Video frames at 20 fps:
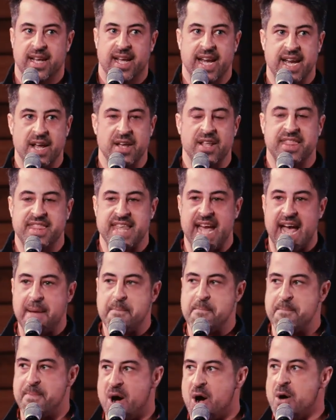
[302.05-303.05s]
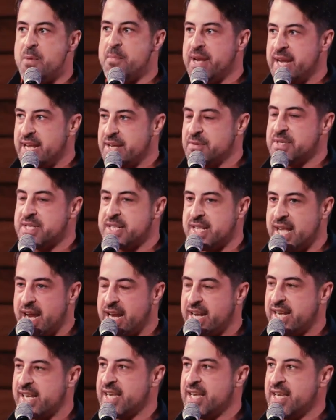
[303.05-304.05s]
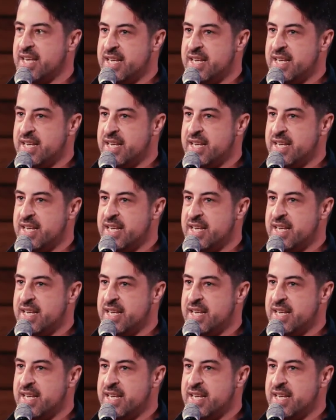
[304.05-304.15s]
And at that moment, it was like